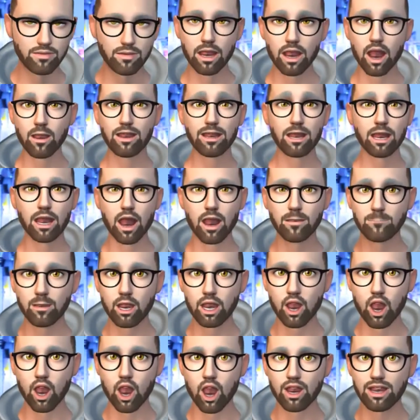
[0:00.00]
Comment down
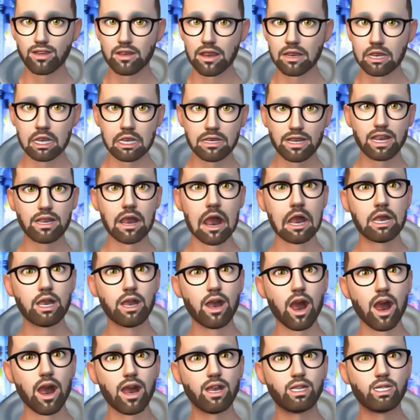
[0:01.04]
below if there's other
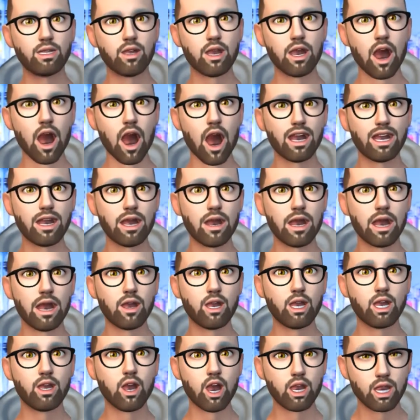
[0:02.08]
topics you'd like us to
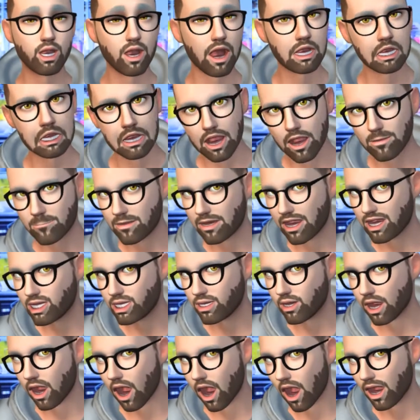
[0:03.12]
cover or other companies
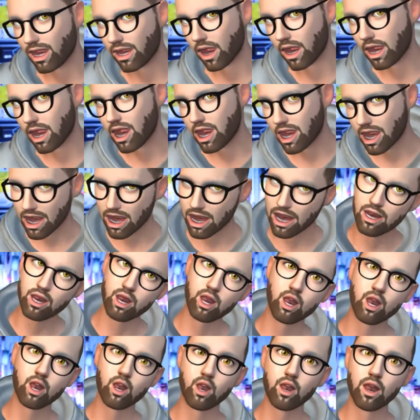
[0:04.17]
you'd like us to dig
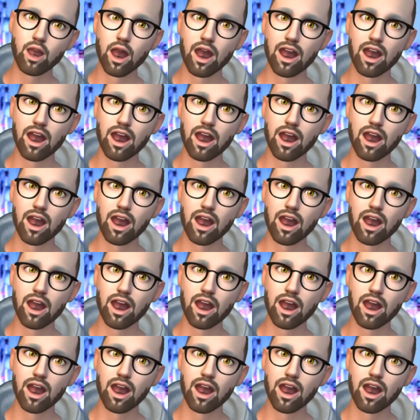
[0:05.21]
into